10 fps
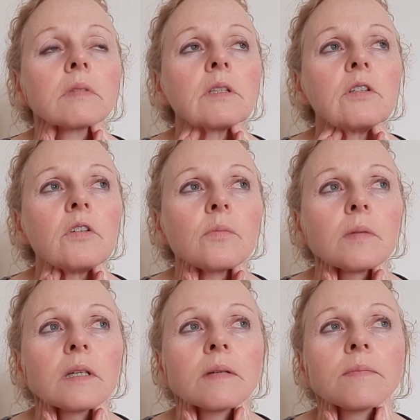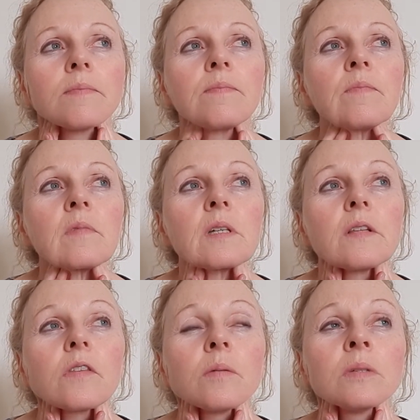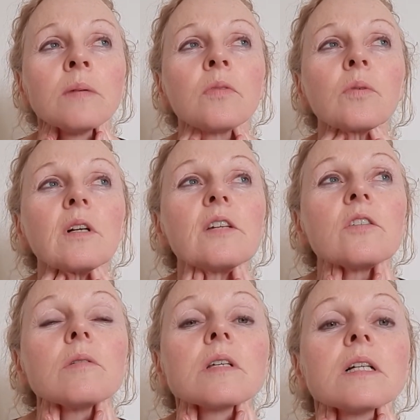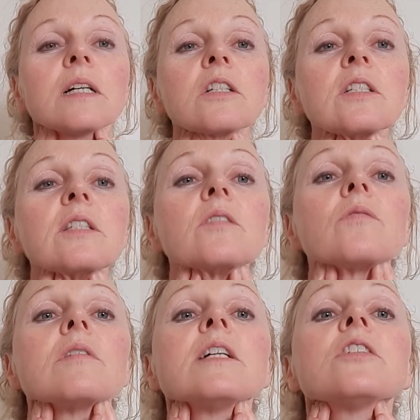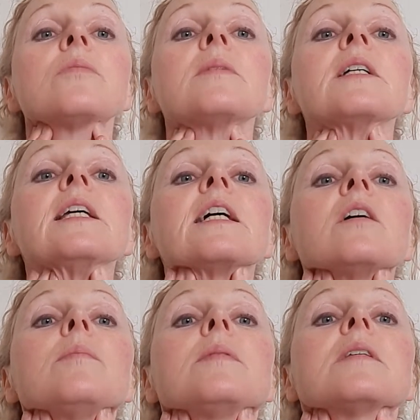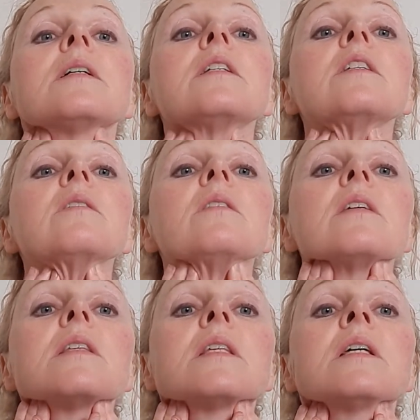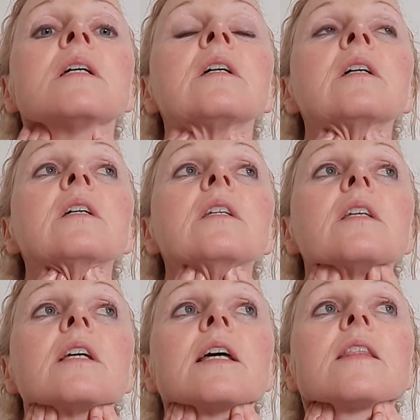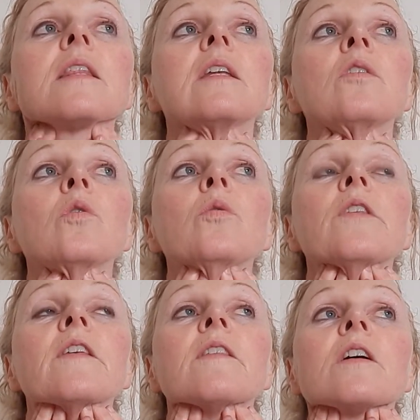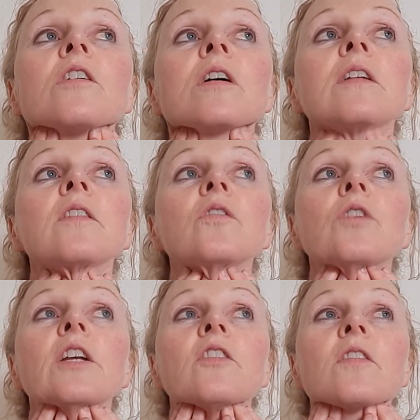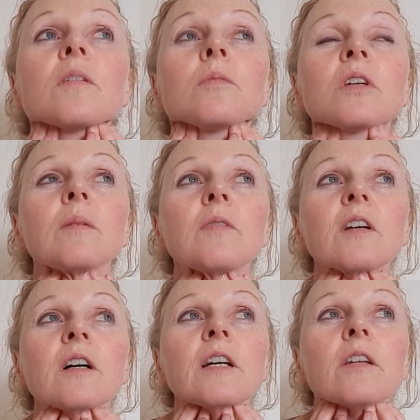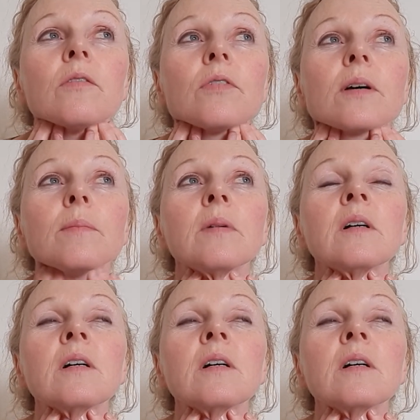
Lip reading: And sometimes what I'll do is I'll actually stretch my neck up as I do this, get the nodes as they're on a stretch. Sometimes it kind of it